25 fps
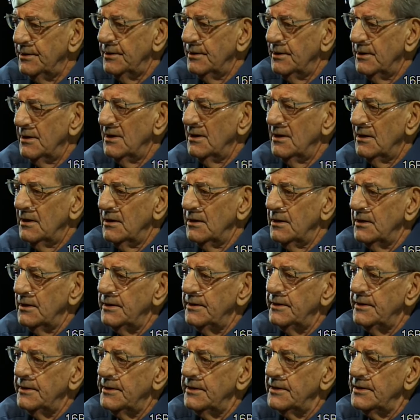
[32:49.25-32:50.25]
And uh,
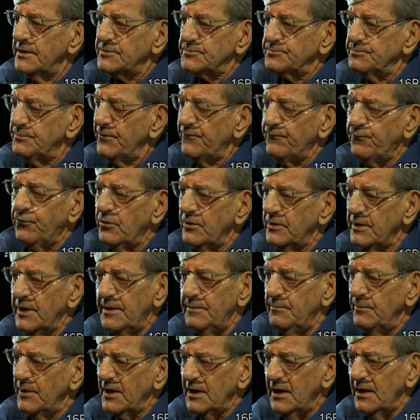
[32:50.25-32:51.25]
before that, MacArthur
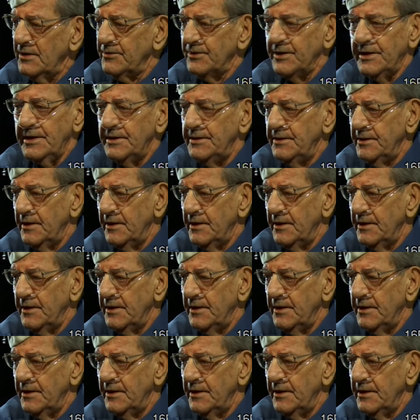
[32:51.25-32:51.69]
had nothing.